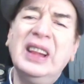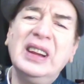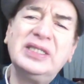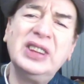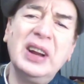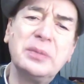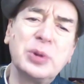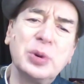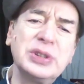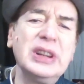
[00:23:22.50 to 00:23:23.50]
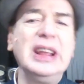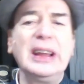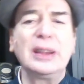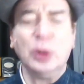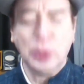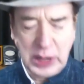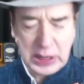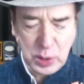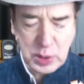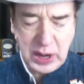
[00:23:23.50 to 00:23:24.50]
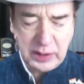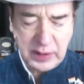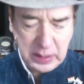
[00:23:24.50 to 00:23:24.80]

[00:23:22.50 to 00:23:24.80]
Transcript: let's say i'm totally alone i don't have